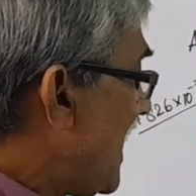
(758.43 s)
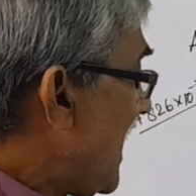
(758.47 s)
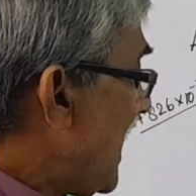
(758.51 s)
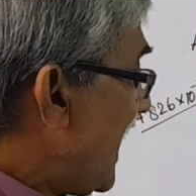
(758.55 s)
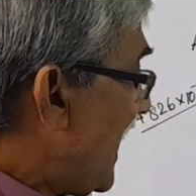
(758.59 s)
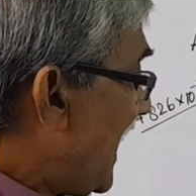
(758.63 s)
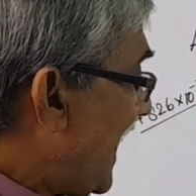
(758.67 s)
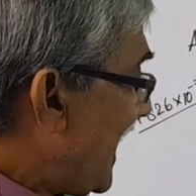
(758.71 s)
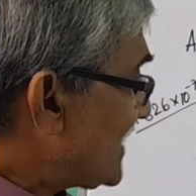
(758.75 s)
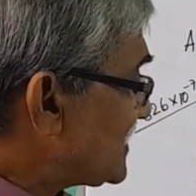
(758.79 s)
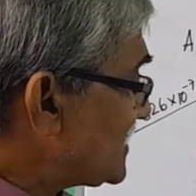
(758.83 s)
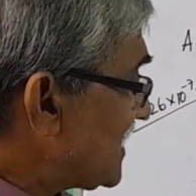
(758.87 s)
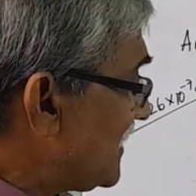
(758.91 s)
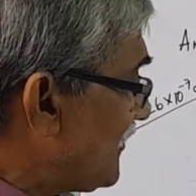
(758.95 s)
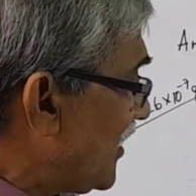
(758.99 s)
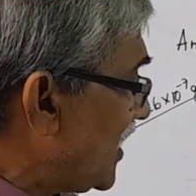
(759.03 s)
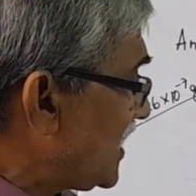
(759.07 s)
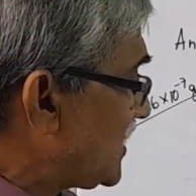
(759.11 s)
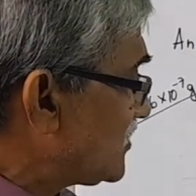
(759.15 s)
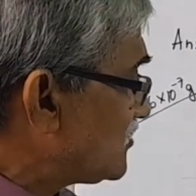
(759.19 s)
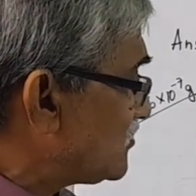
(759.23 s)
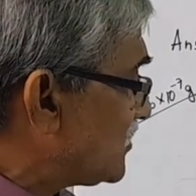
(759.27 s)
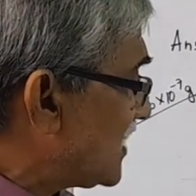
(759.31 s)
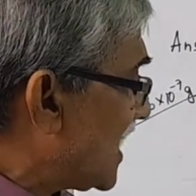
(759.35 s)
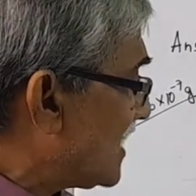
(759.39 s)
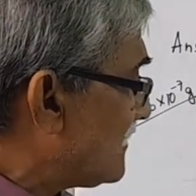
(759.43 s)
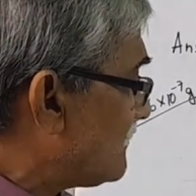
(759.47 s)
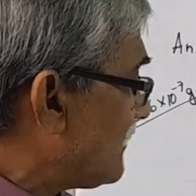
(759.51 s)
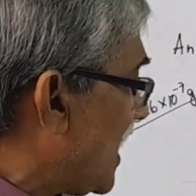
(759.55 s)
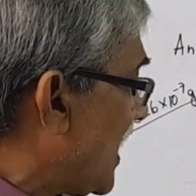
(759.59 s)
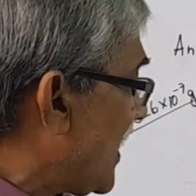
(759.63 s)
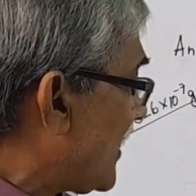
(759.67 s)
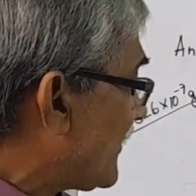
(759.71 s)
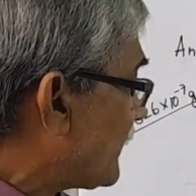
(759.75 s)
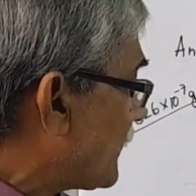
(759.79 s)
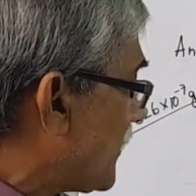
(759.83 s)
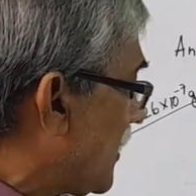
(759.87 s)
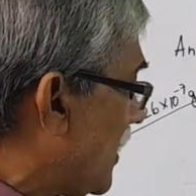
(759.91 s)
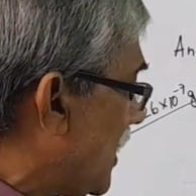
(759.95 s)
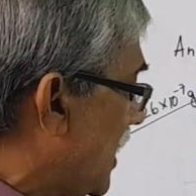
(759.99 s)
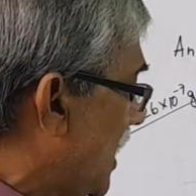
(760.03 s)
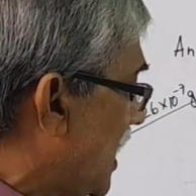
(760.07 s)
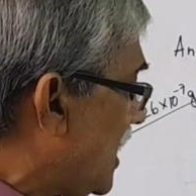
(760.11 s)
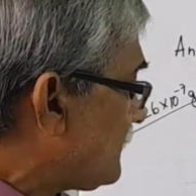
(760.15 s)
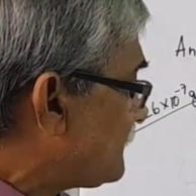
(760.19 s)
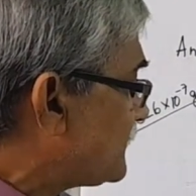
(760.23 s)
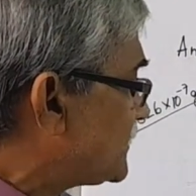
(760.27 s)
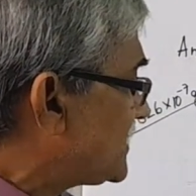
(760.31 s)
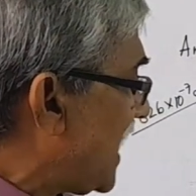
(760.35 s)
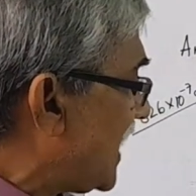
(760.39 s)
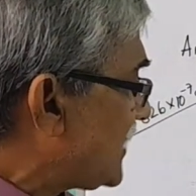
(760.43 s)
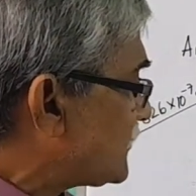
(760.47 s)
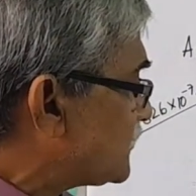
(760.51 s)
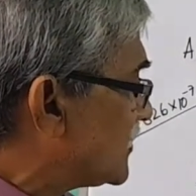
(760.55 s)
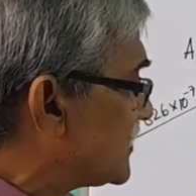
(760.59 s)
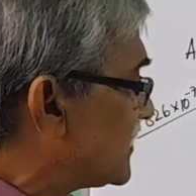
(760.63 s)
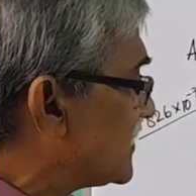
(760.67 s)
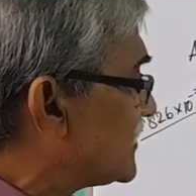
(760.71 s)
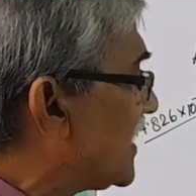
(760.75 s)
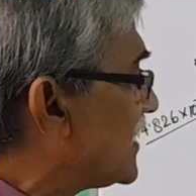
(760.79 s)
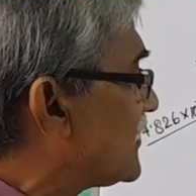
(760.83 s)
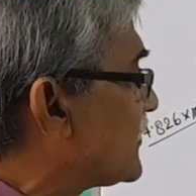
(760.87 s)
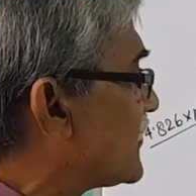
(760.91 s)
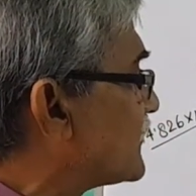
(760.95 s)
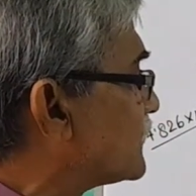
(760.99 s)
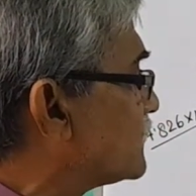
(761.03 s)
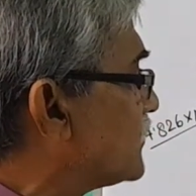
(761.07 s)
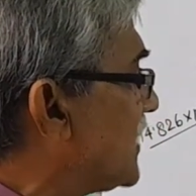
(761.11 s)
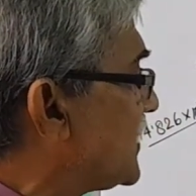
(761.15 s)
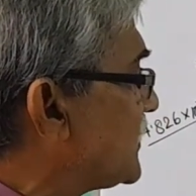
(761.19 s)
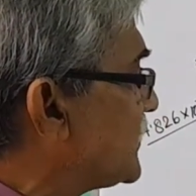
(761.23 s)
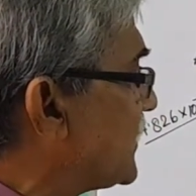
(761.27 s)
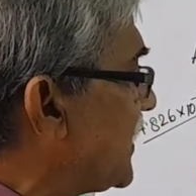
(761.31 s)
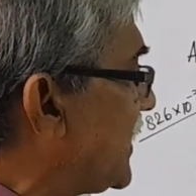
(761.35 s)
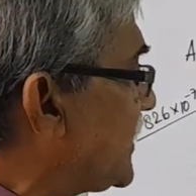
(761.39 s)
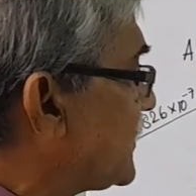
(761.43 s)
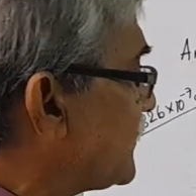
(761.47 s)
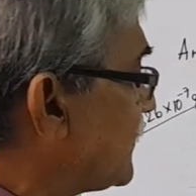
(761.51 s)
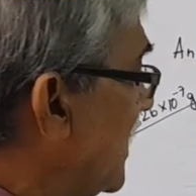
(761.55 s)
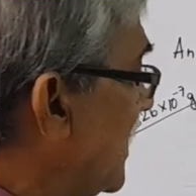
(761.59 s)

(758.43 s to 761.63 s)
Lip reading: and the molecular mass of nitrogen, that is 28,